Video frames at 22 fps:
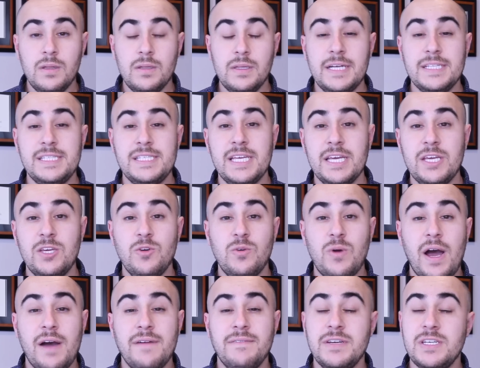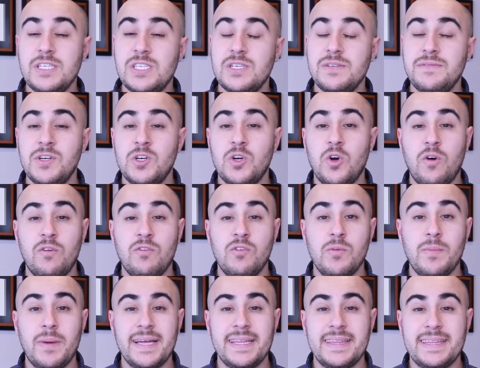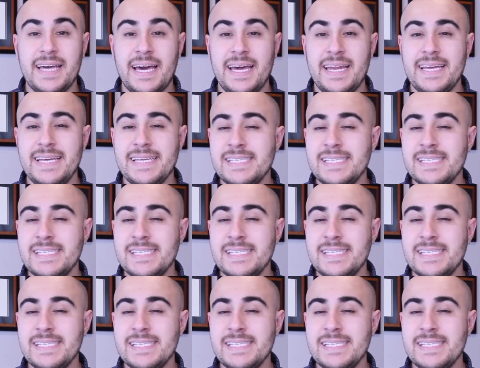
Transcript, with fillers: Let's say you have a severe overbite that